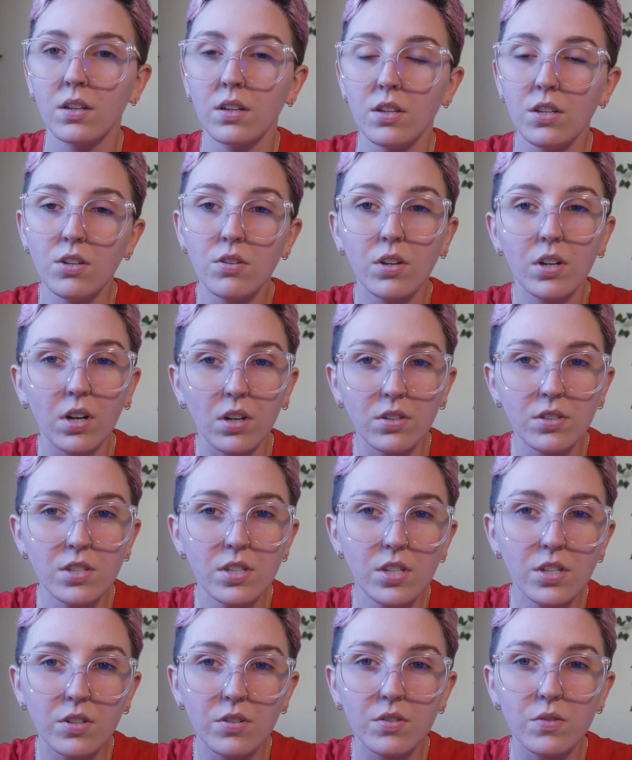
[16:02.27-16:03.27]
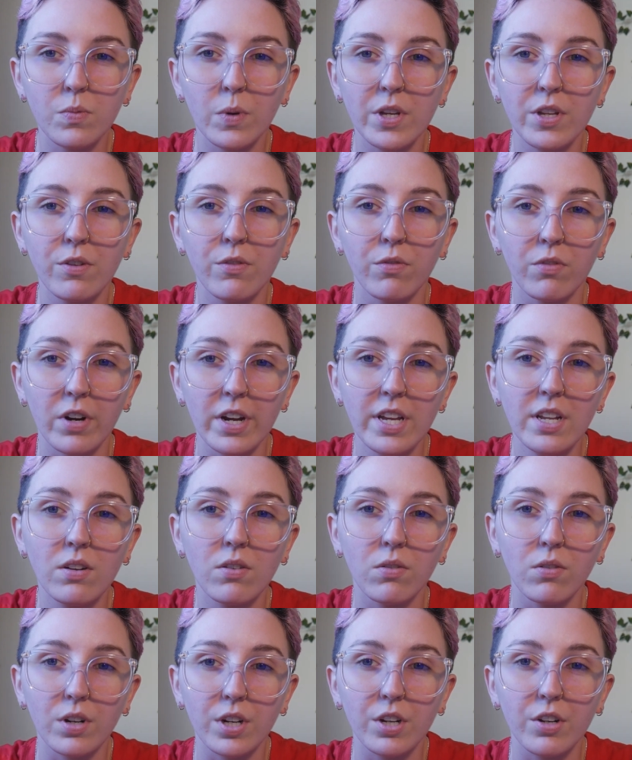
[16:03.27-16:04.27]
You can also use what you've written
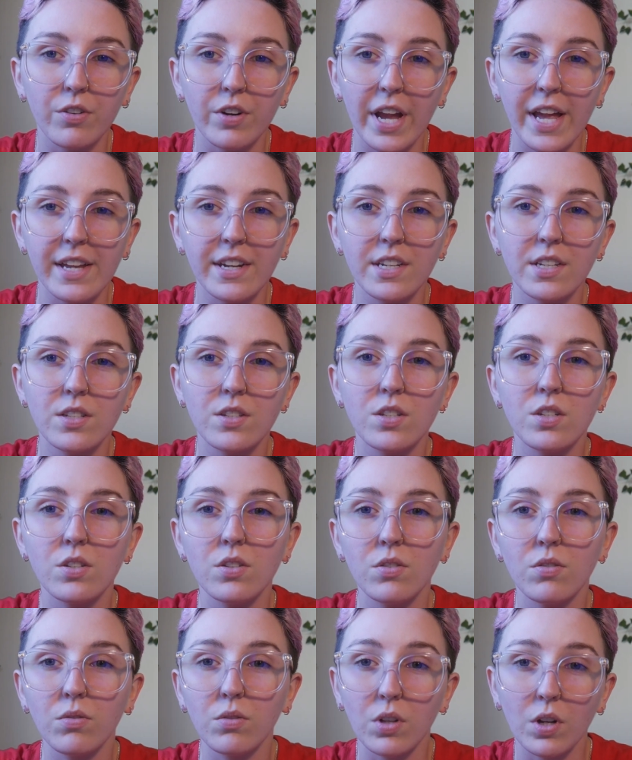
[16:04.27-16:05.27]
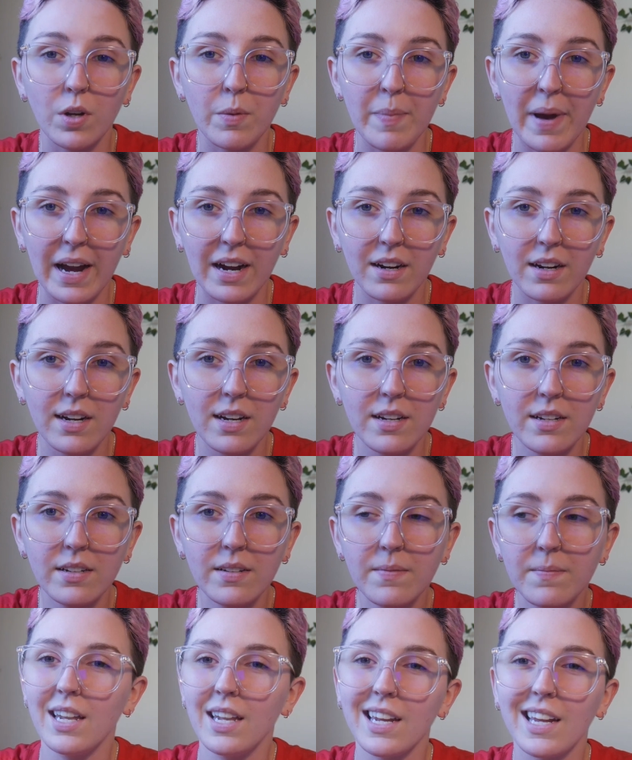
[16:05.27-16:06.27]
or created to look back
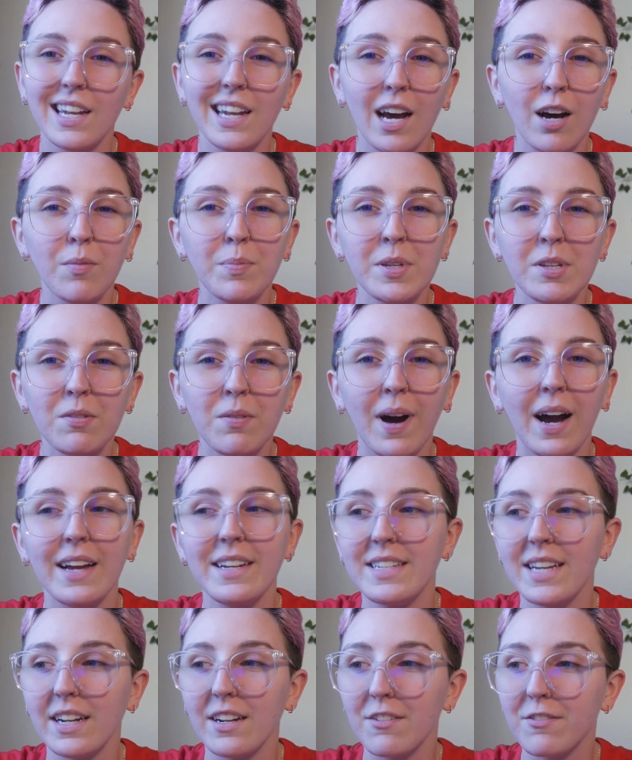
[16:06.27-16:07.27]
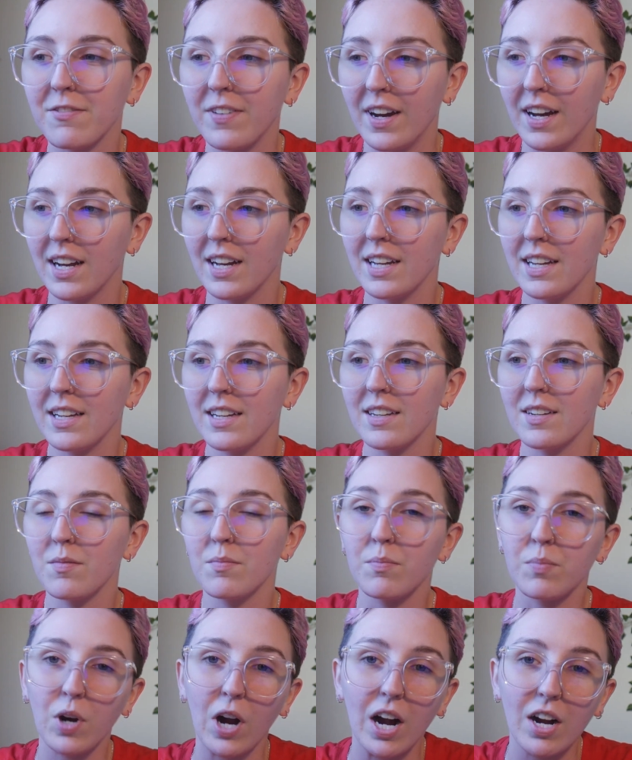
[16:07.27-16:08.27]
on, and it can help you identify
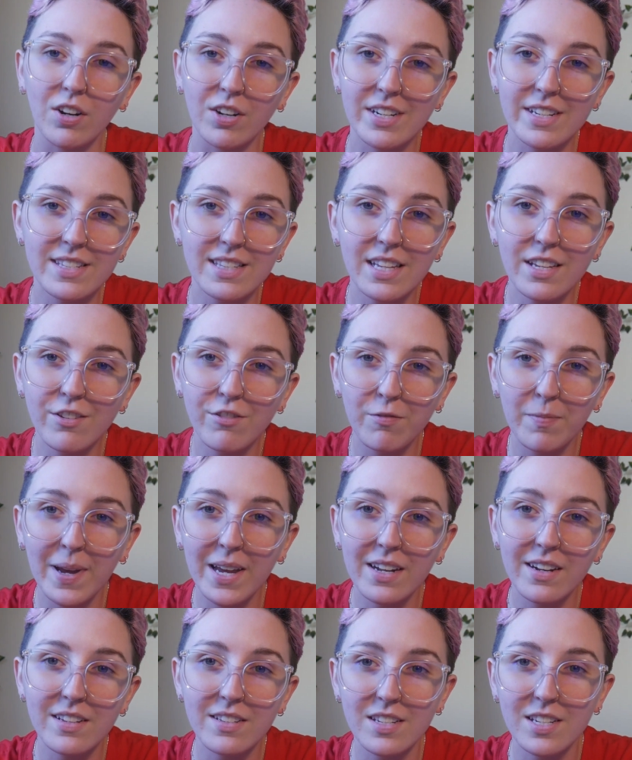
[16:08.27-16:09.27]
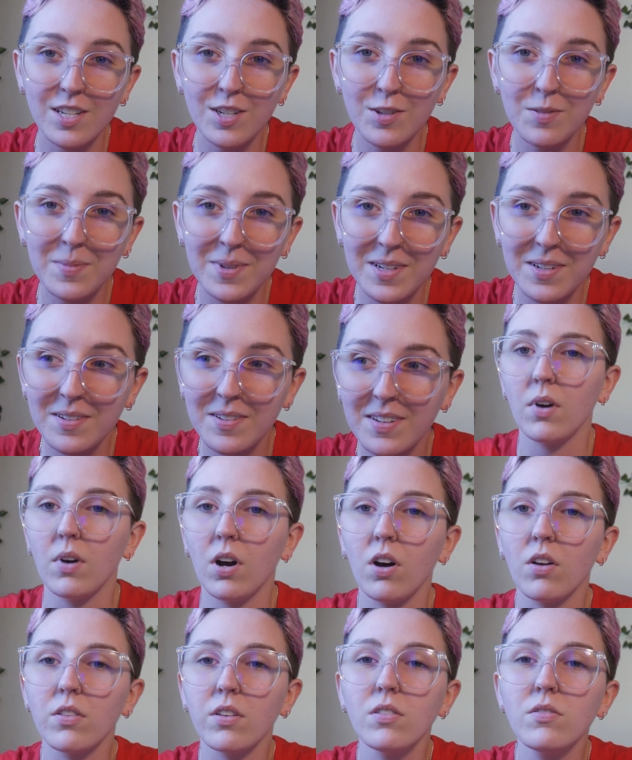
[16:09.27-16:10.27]
progress that you've made as a human.
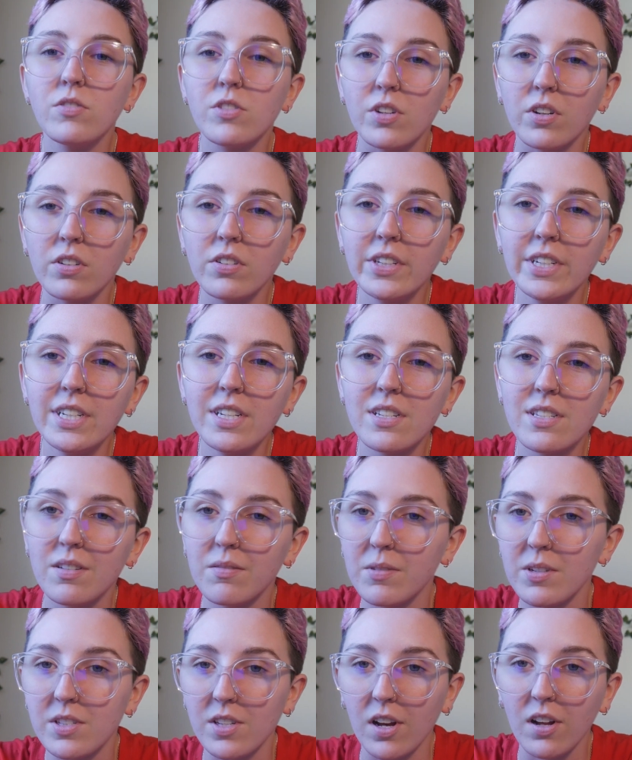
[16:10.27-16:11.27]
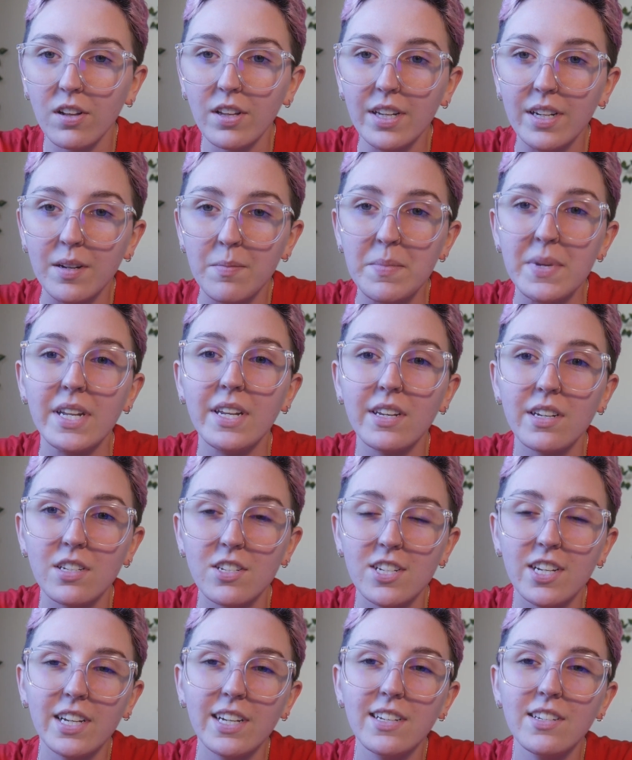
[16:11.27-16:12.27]
Although journaling doesn't result in immediate
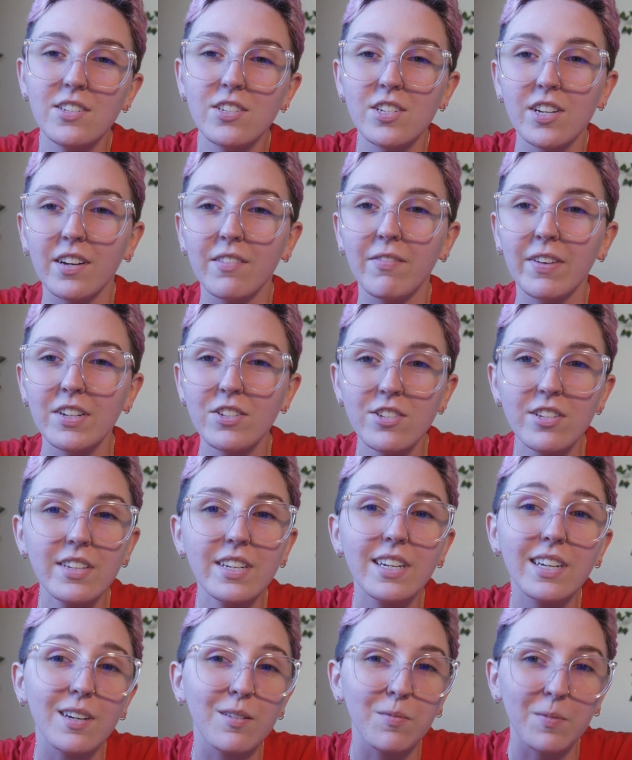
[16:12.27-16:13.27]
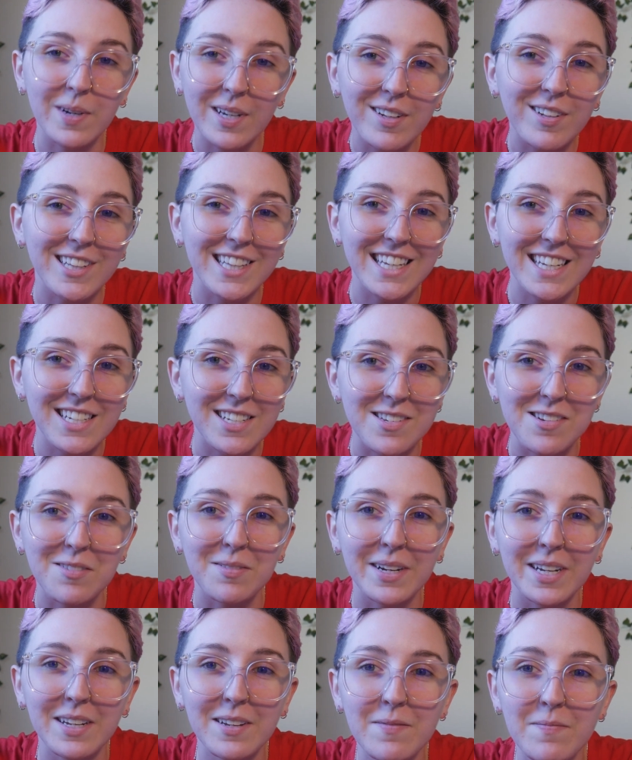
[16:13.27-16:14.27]
change, eventually it will lead to
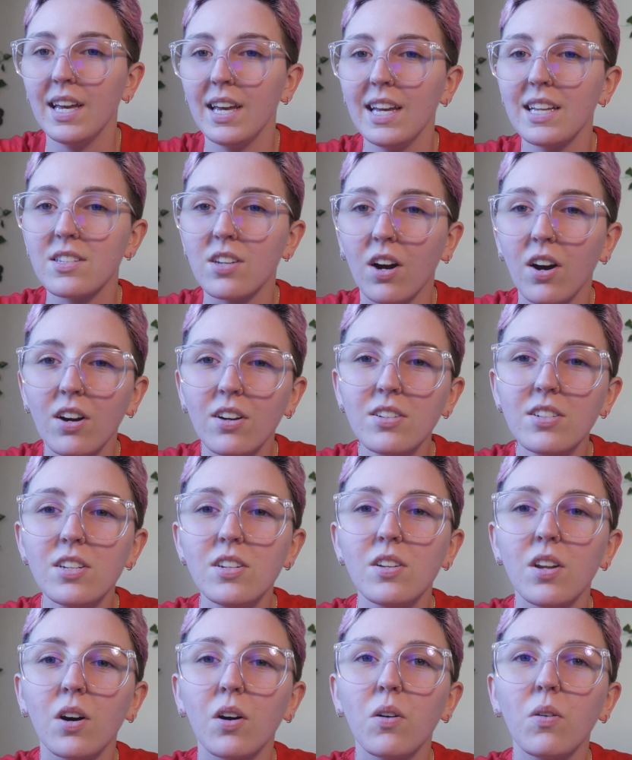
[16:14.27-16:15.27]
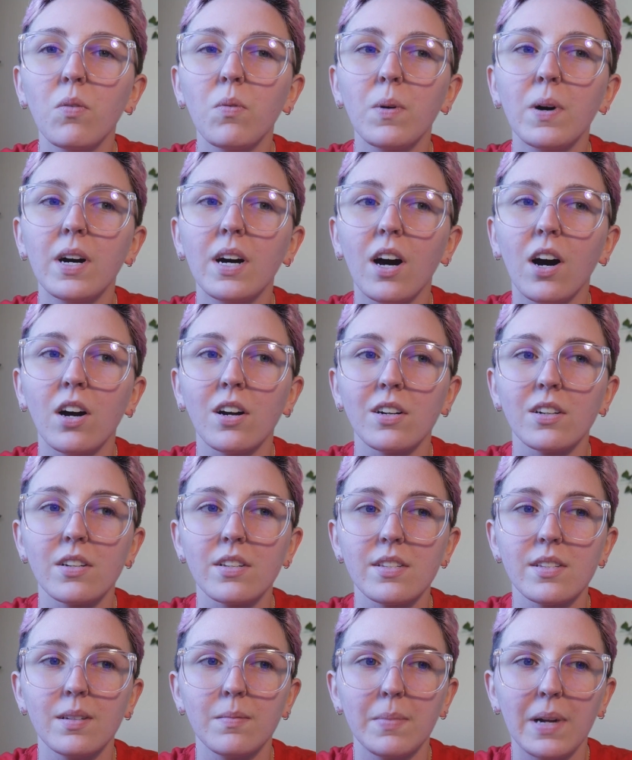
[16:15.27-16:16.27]
it. It's hard to know what our
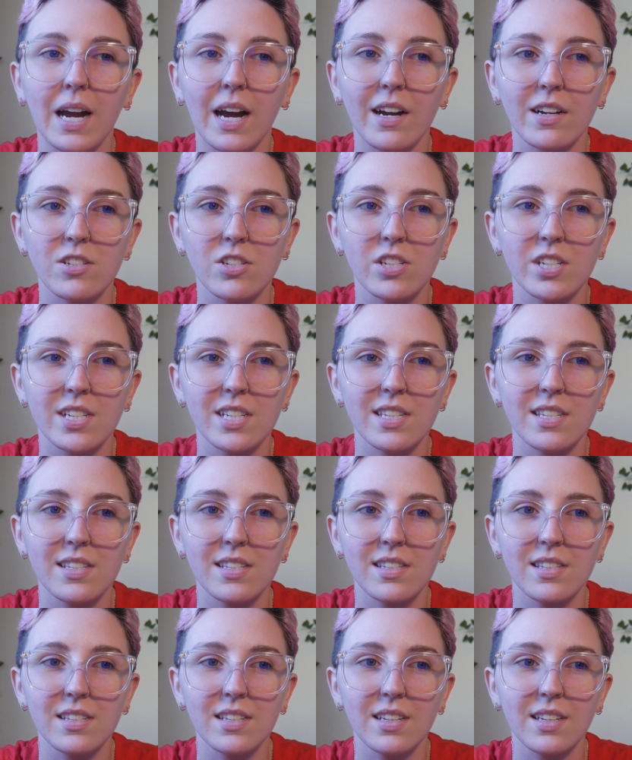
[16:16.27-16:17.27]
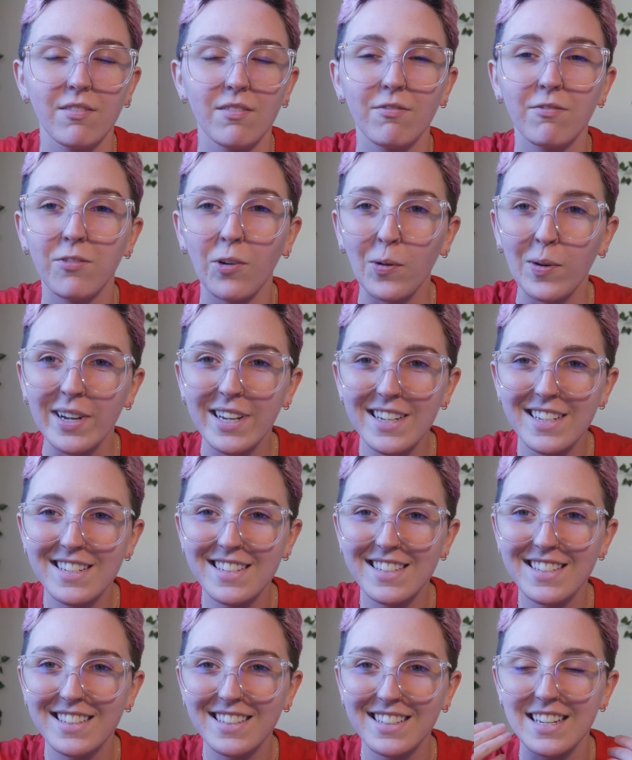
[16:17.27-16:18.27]
subconscious
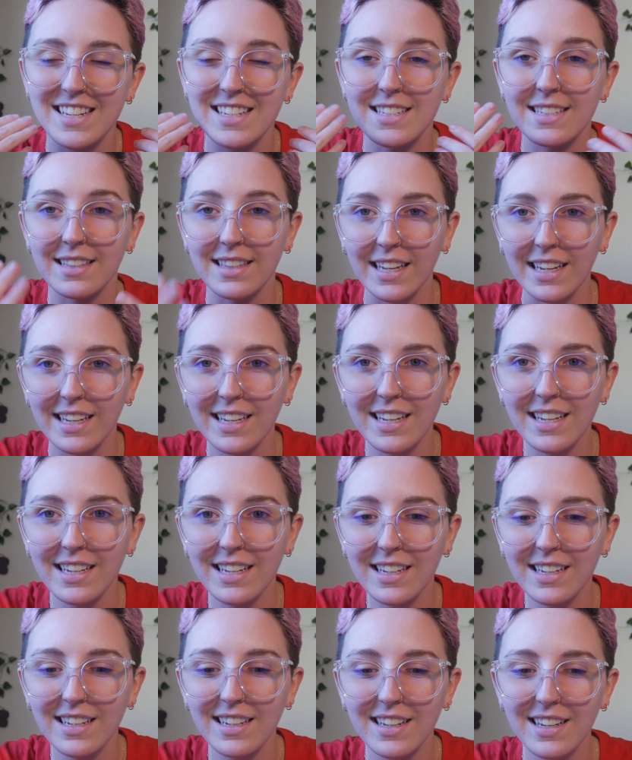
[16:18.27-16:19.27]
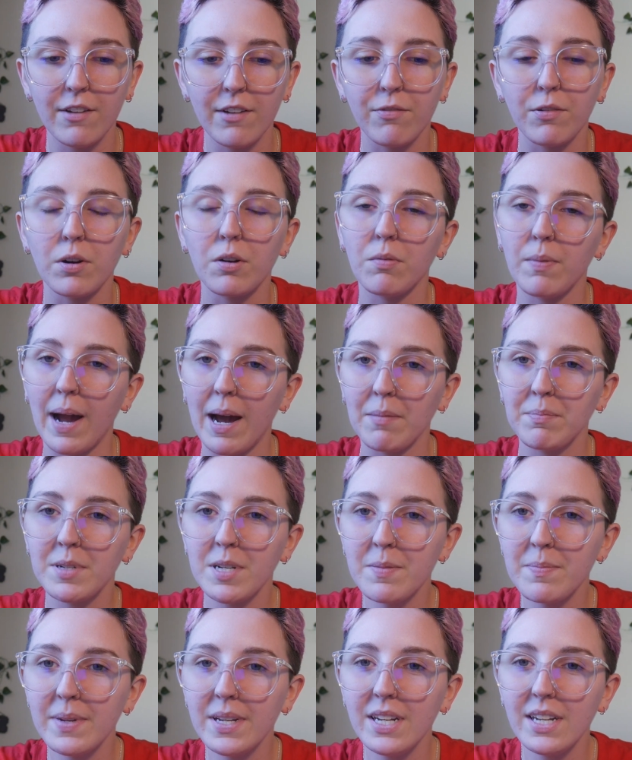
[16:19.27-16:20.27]
voice is thinking if we're wrapped
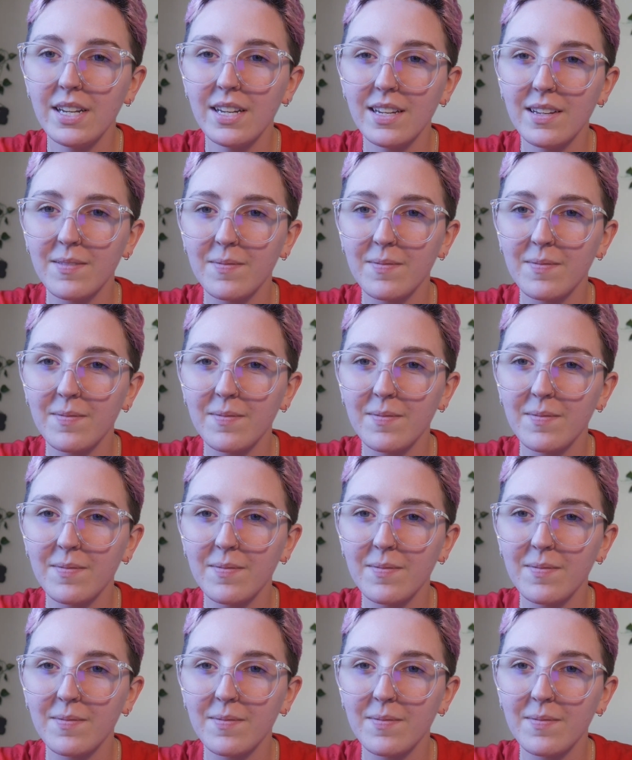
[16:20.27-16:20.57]
up in it,